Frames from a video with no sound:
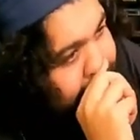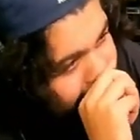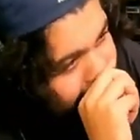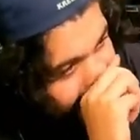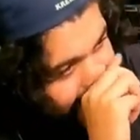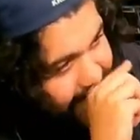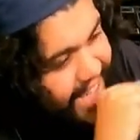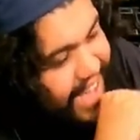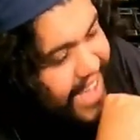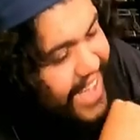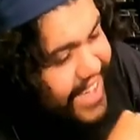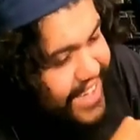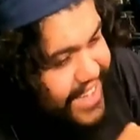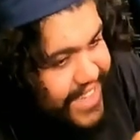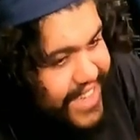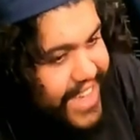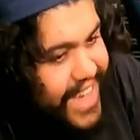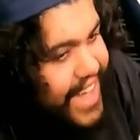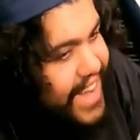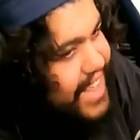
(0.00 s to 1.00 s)
Yeah. You got,
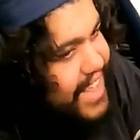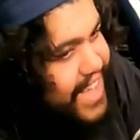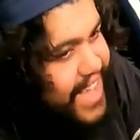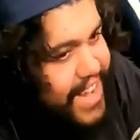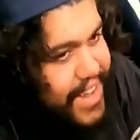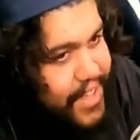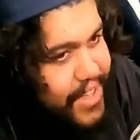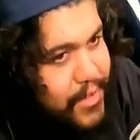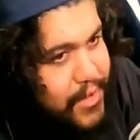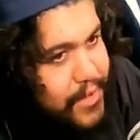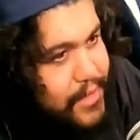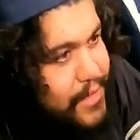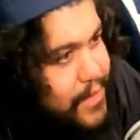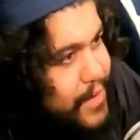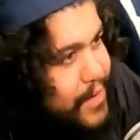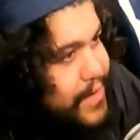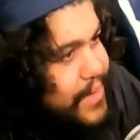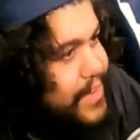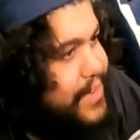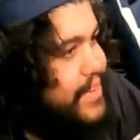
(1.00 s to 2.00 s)
but you now it's food.
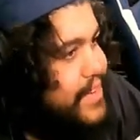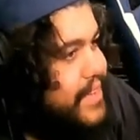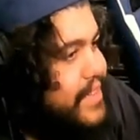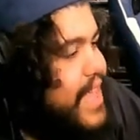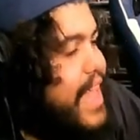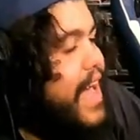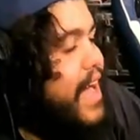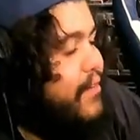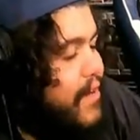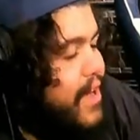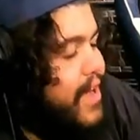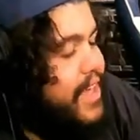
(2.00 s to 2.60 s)
limited. Yeah, right?